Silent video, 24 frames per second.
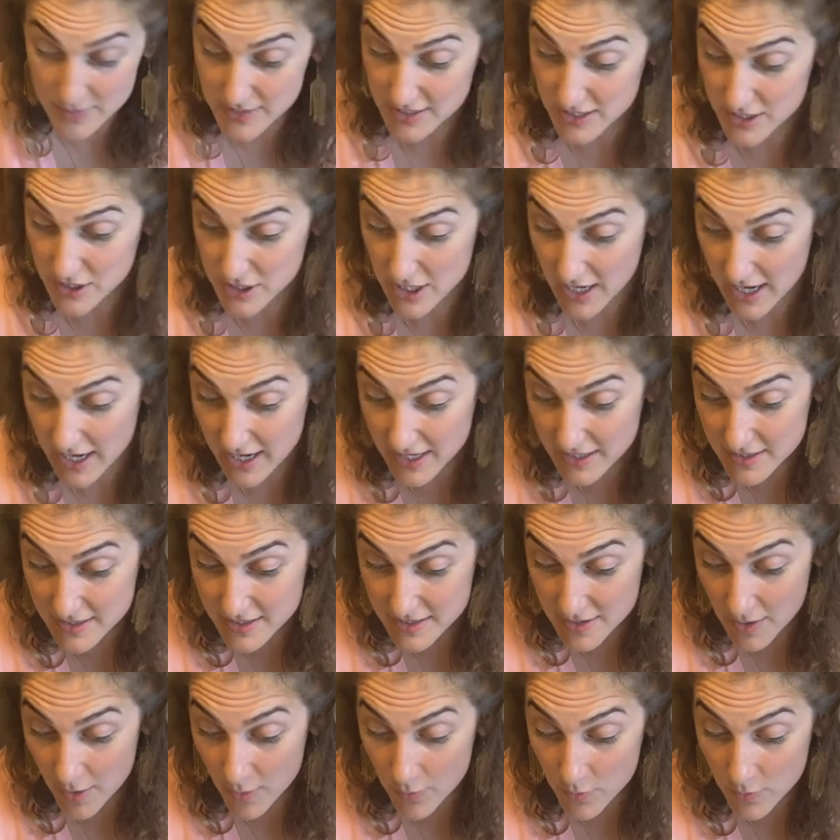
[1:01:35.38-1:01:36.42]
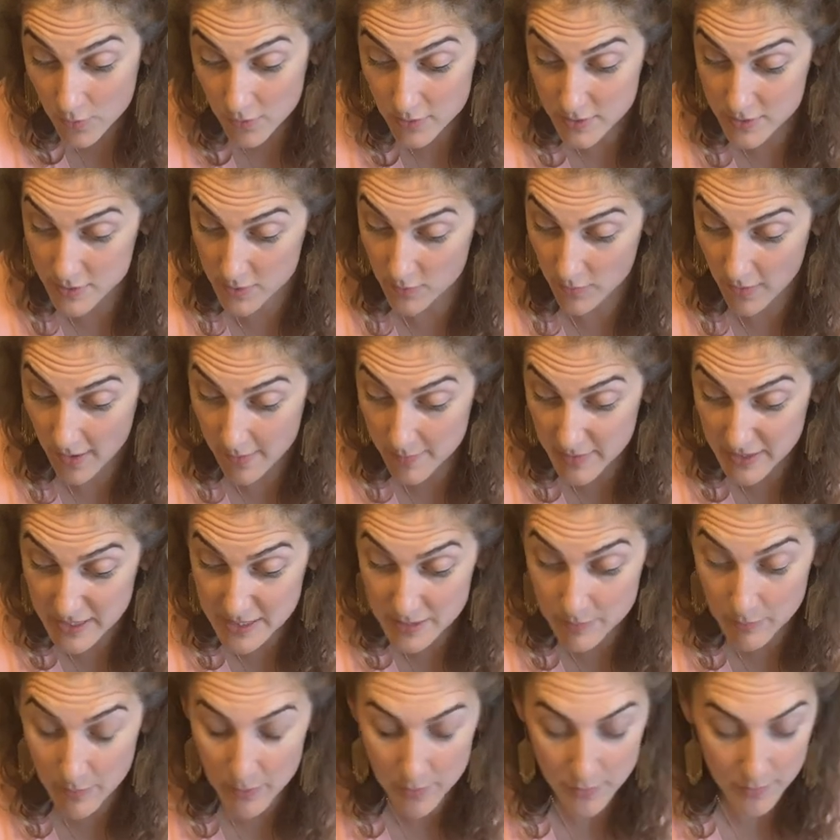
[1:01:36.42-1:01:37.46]
the jade stone or a ceramic
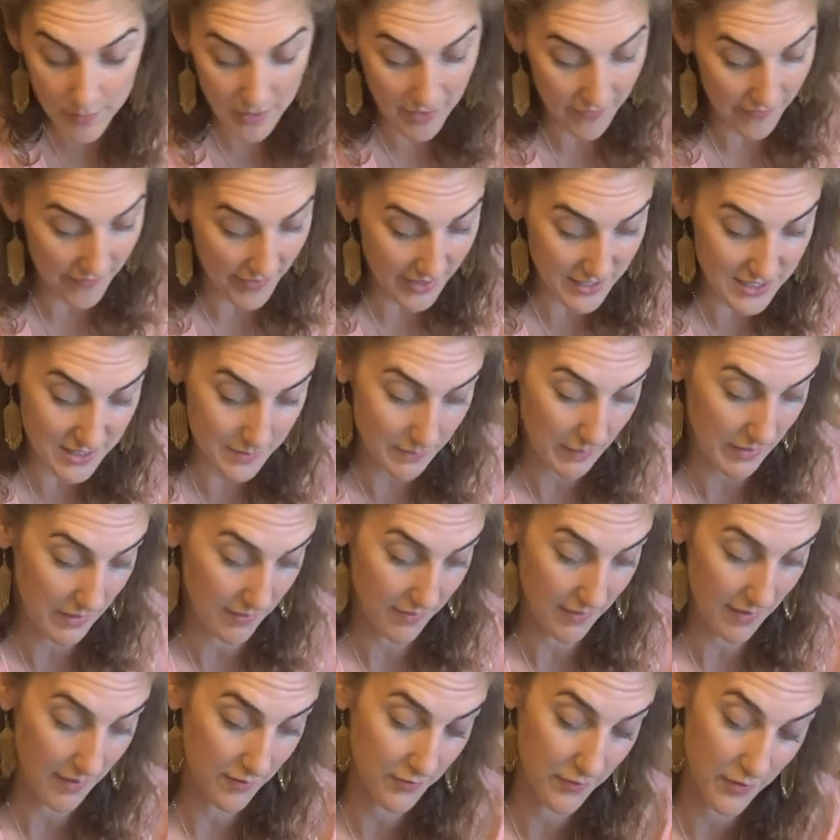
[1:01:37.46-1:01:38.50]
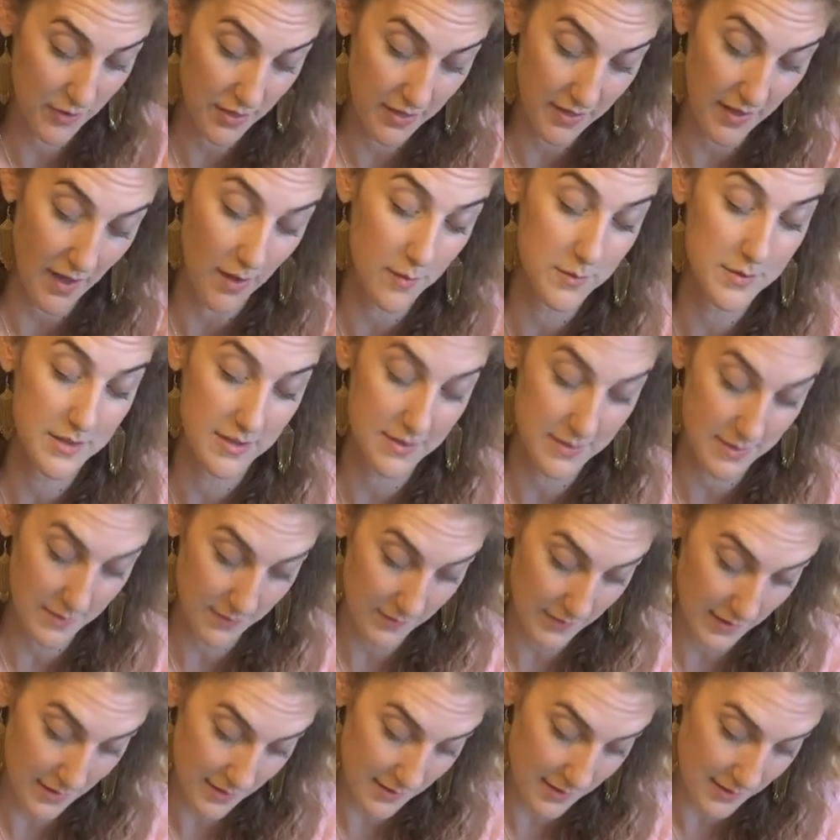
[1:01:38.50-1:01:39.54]
spoon, and that's been around for thousands
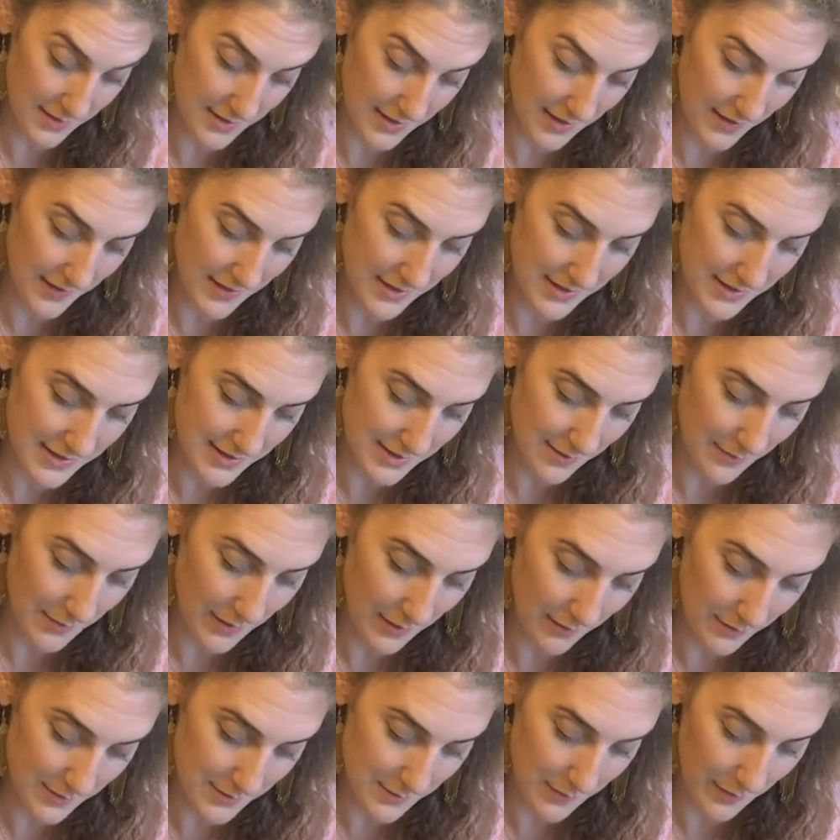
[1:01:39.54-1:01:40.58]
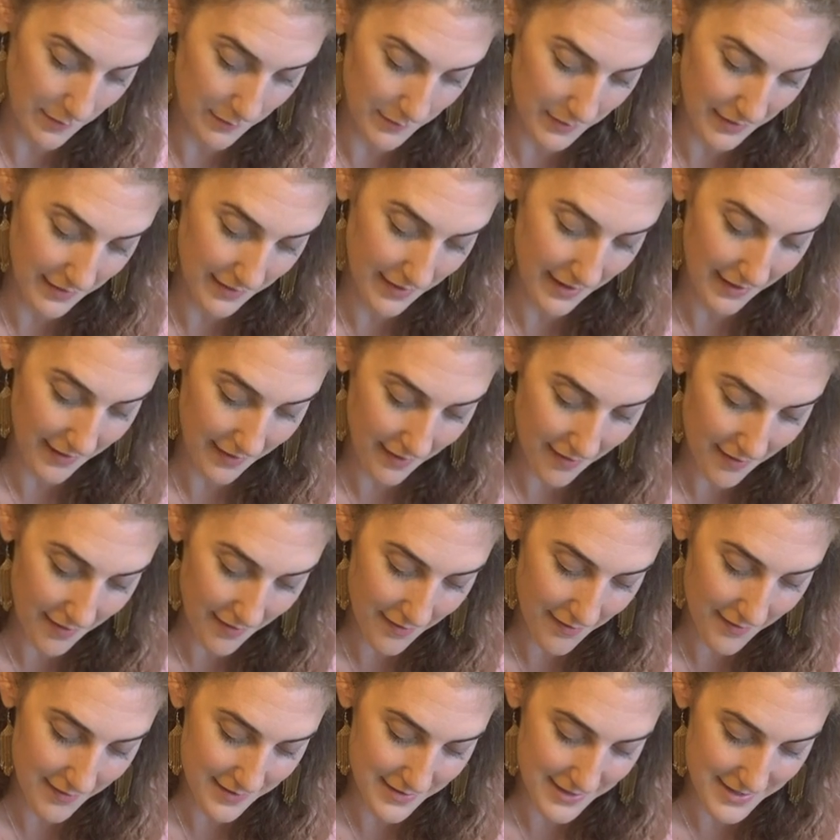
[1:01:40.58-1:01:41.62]
of years. And then somebody was probably like,
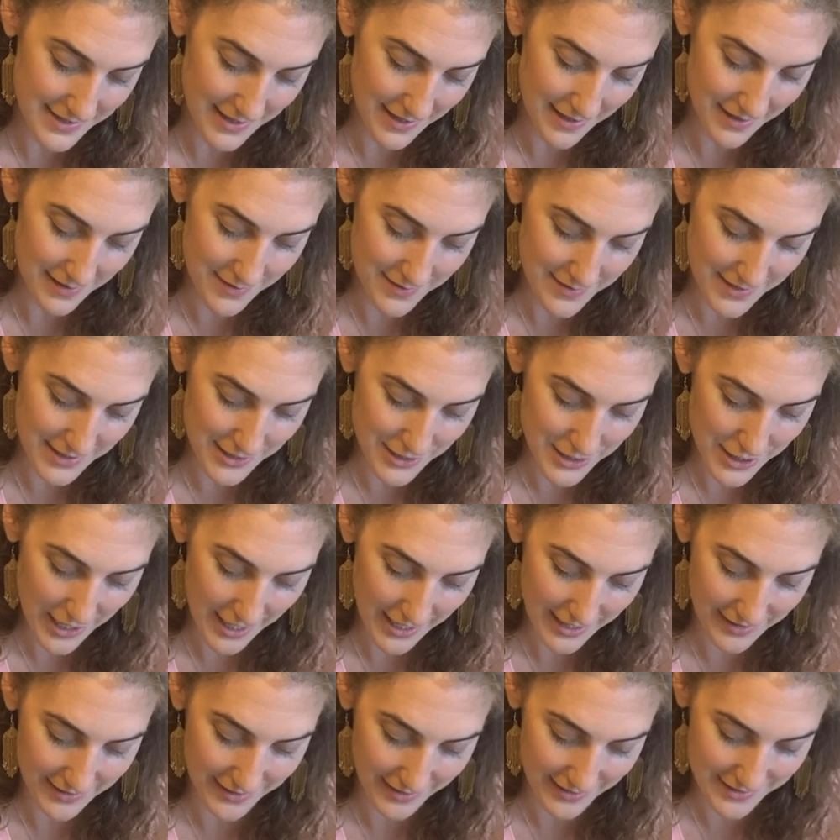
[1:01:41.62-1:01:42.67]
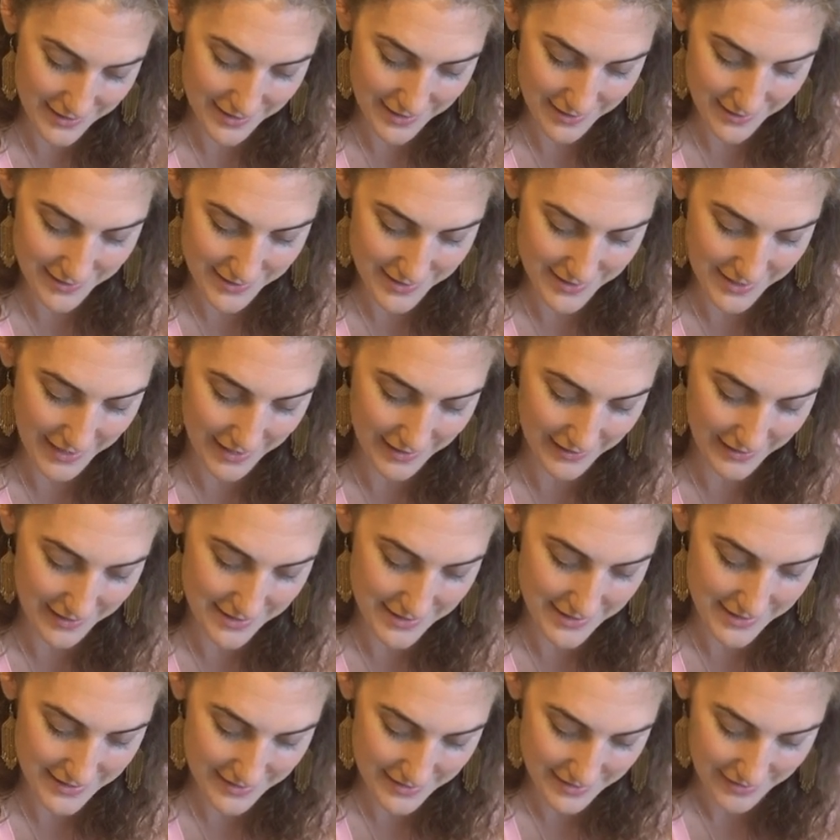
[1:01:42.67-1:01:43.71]
oh, instead of using jade, let's use
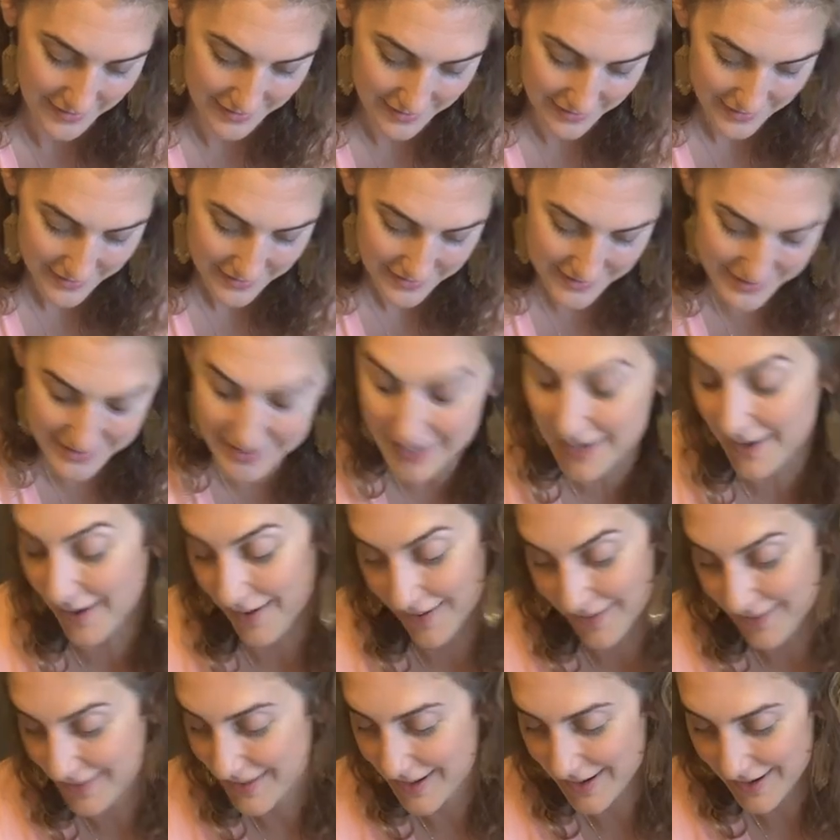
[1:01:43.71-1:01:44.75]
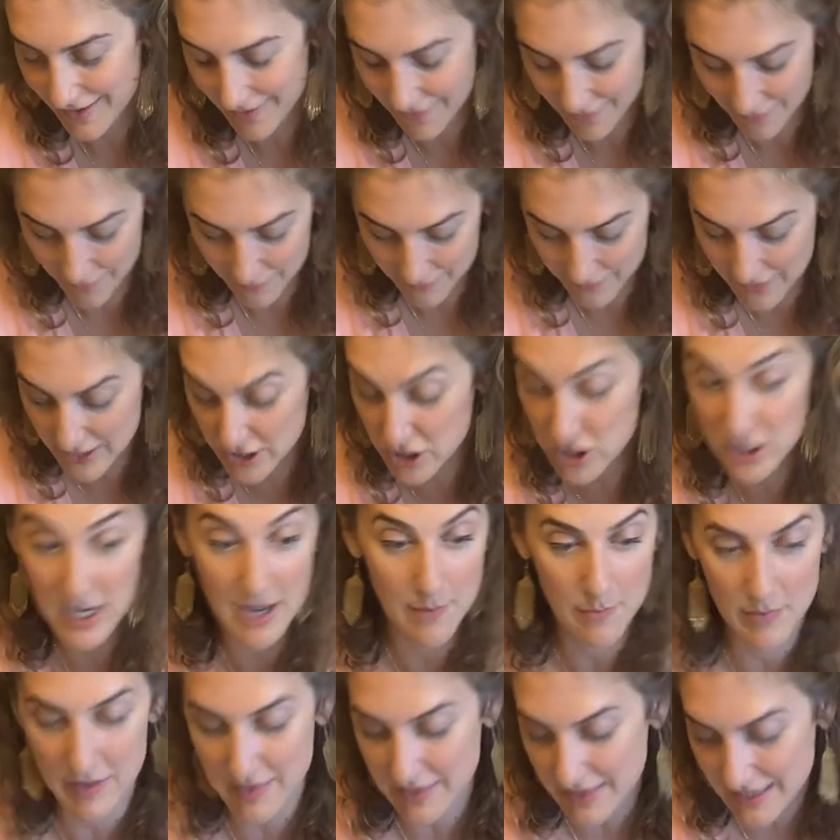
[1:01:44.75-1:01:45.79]
stainless steel, you know, and let's
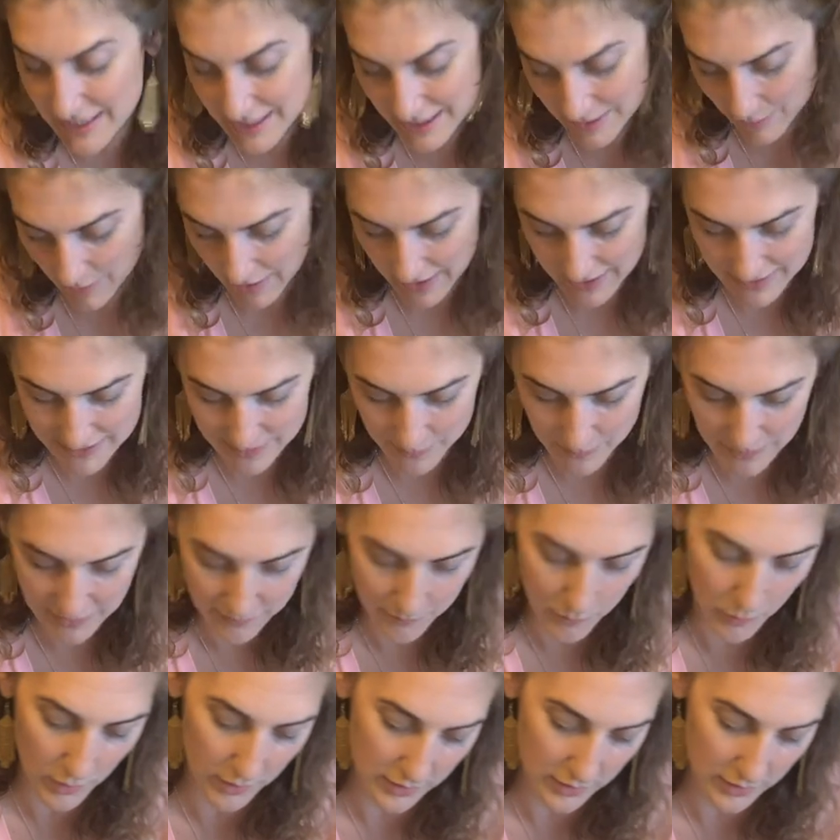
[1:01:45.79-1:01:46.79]
shape it this way so we have more